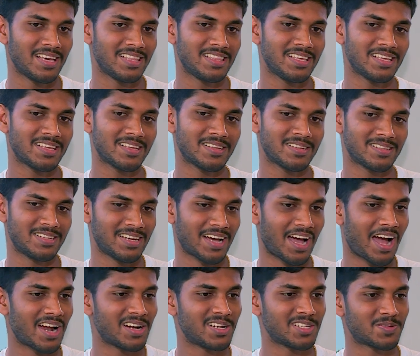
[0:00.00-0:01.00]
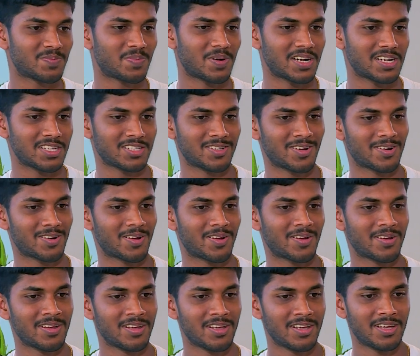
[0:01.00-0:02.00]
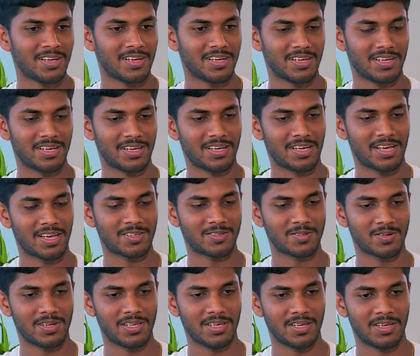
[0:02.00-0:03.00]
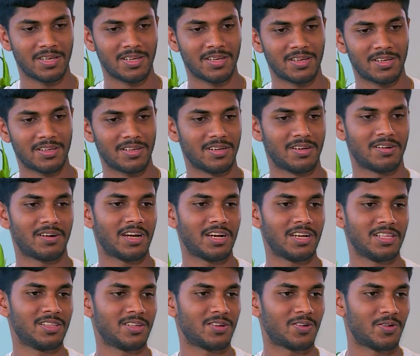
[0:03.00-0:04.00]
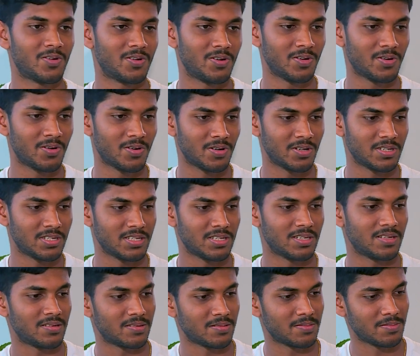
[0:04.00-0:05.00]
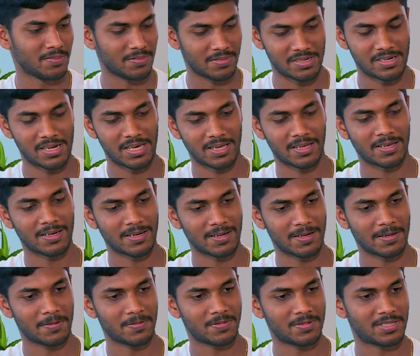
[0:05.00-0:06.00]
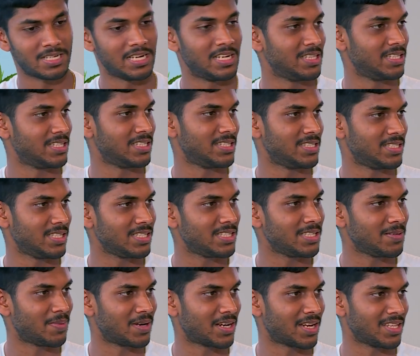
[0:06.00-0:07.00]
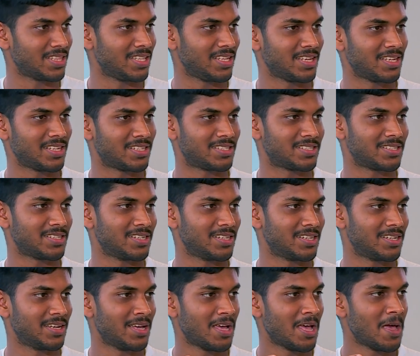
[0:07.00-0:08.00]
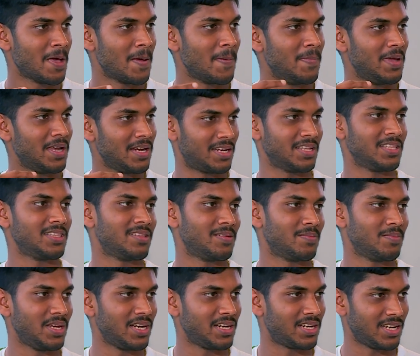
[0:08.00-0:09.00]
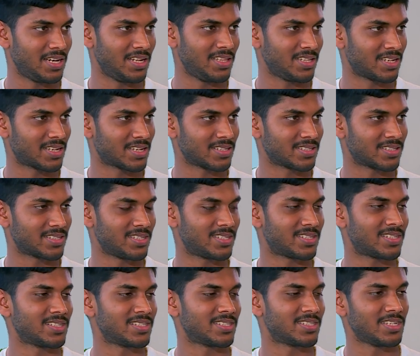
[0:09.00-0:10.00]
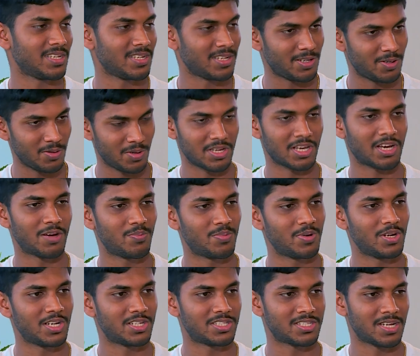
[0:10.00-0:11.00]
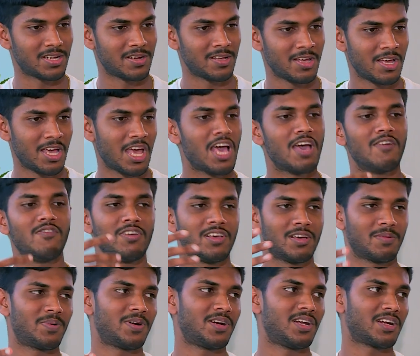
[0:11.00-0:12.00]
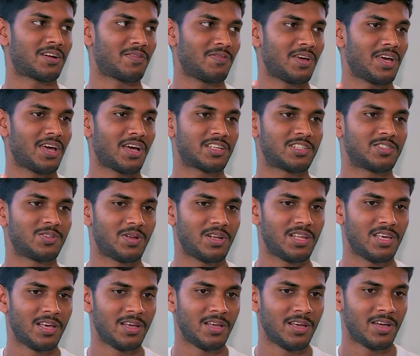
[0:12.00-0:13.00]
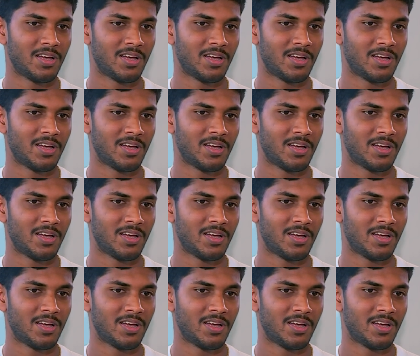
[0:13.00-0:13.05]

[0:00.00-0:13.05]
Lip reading: I think the hardest part is not actually writing the code or telling this is easy, but I think it's maintaining the consistency, doing upgrades and having a product where actually